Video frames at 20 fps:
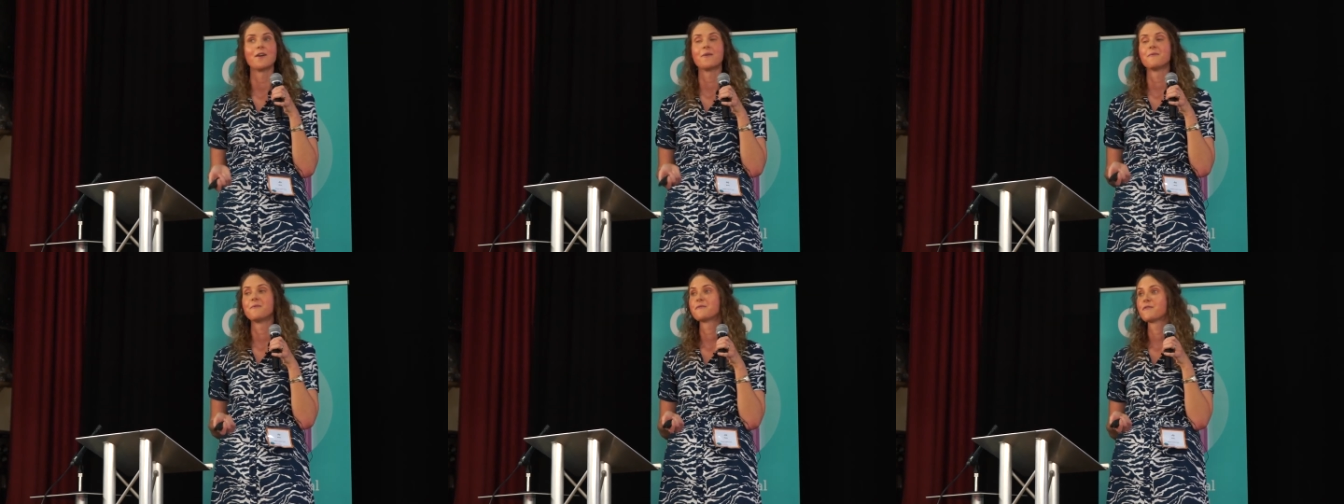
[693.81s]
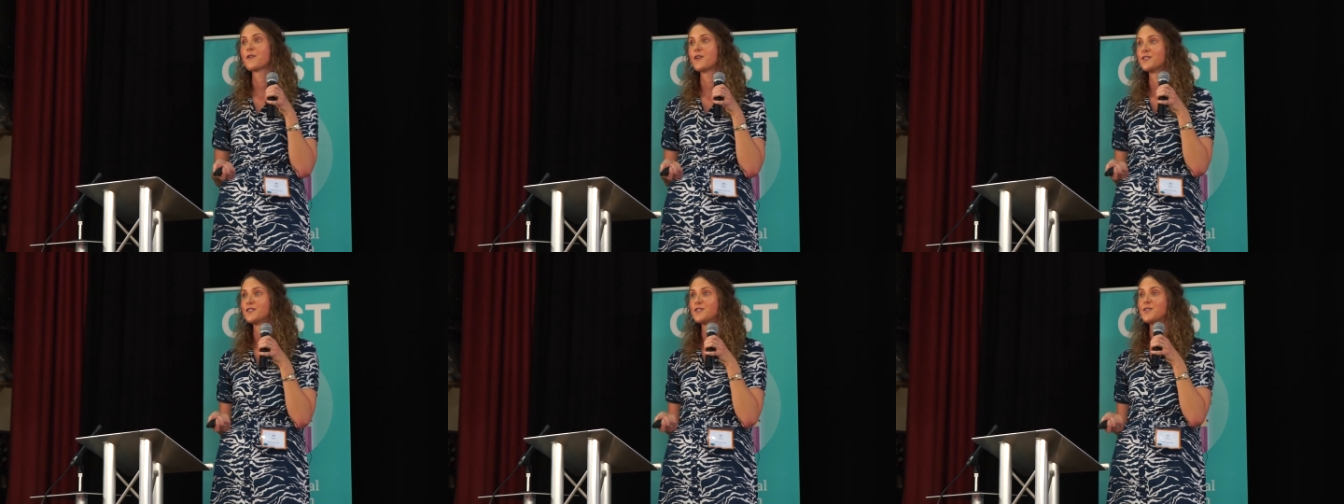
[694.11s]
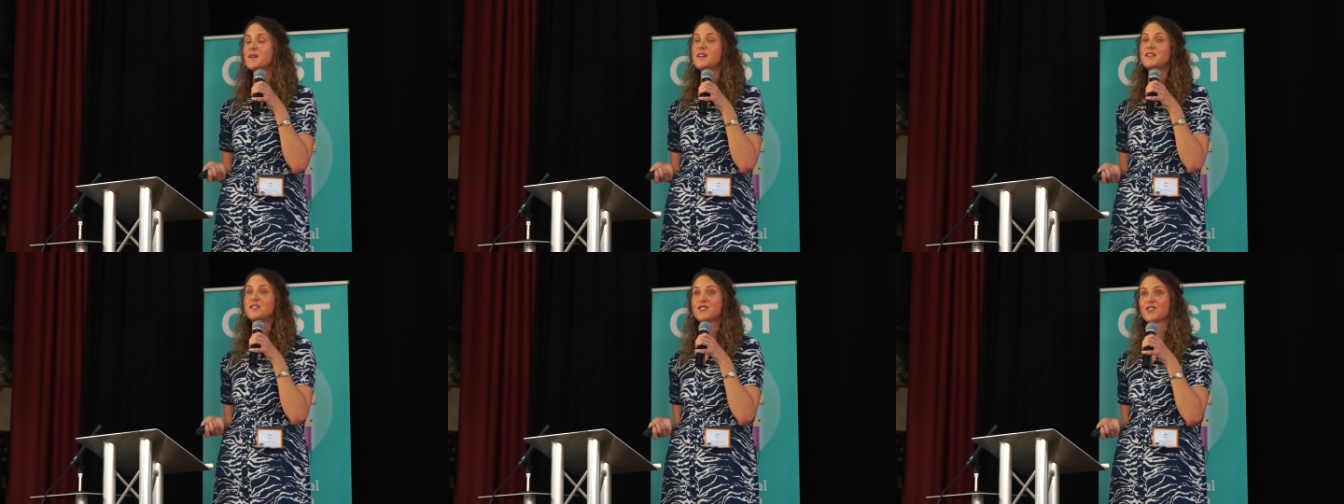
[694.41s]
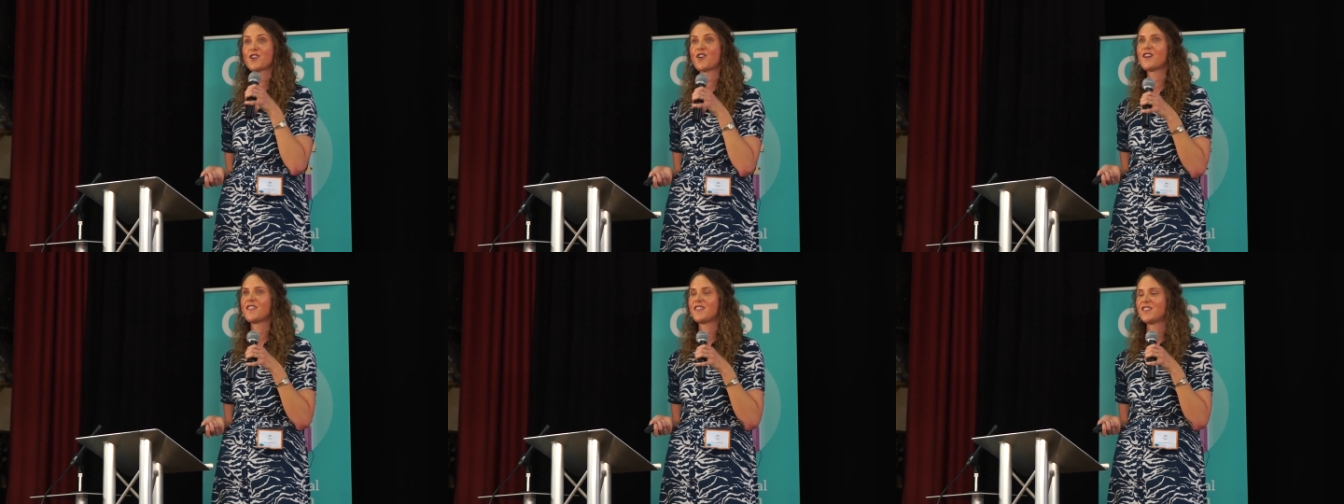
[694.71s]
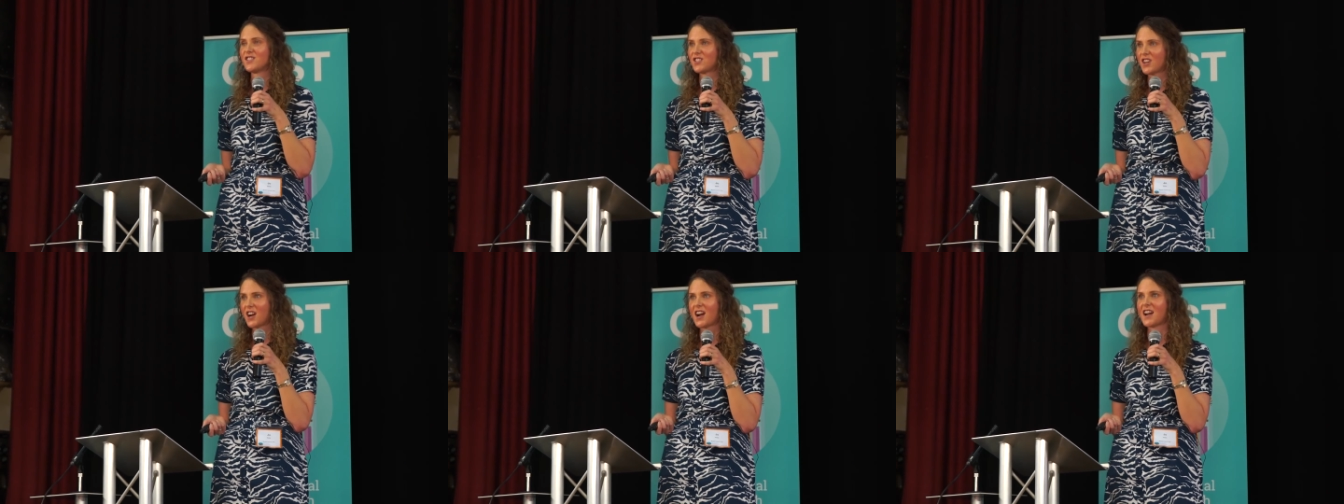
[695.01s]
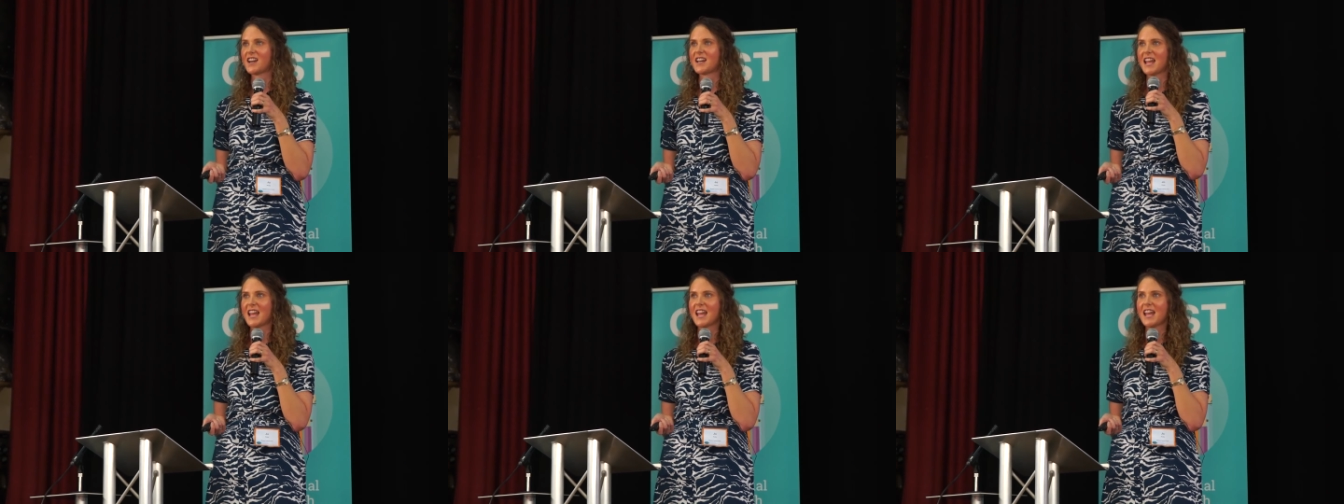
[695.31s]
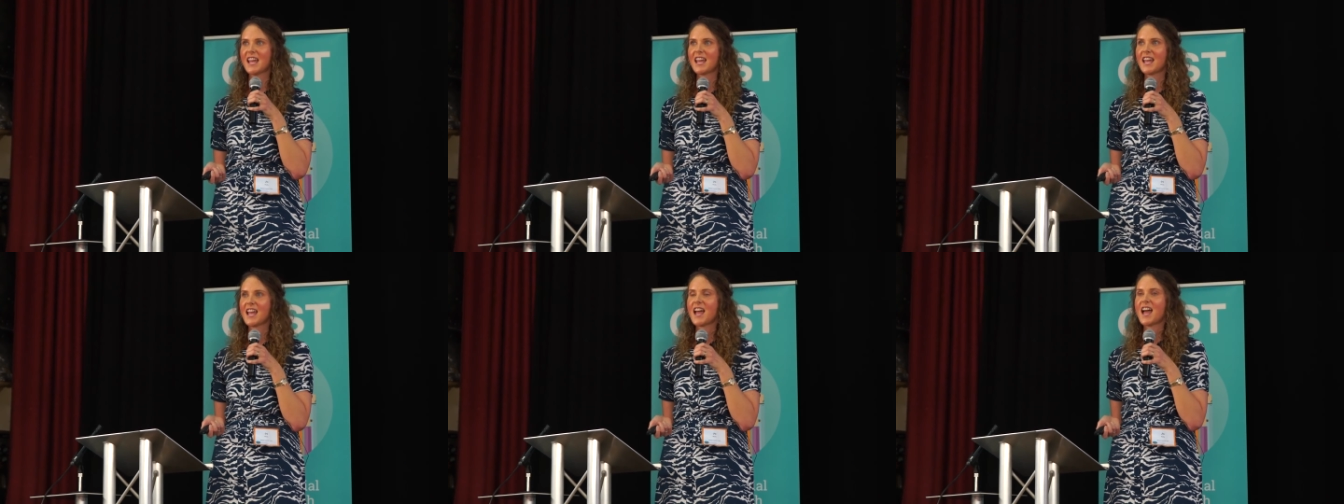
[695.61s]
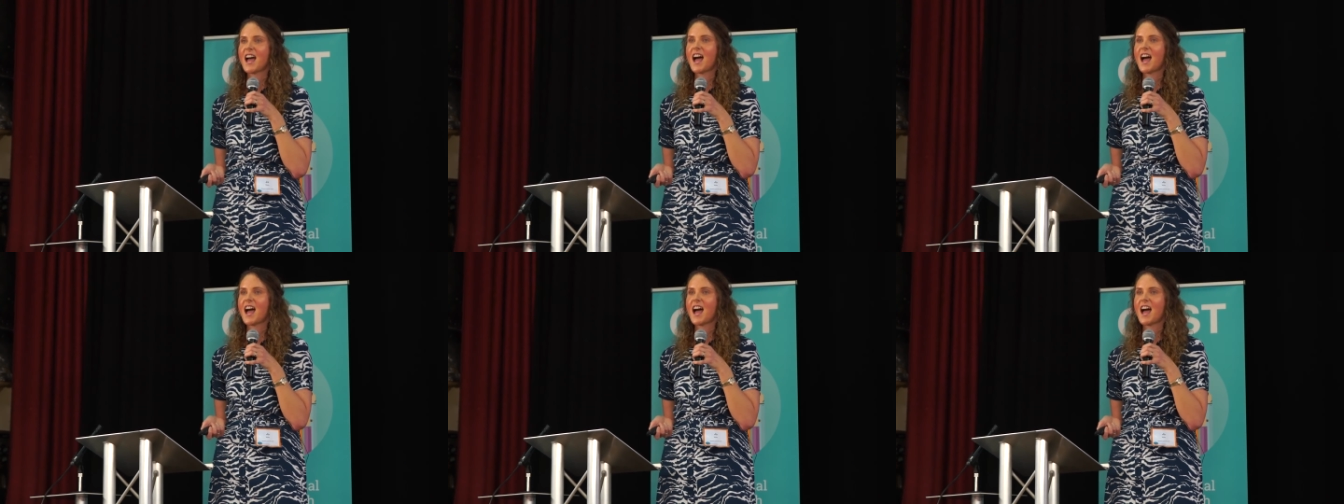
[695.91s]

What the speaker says: We've got to enjoy the journey.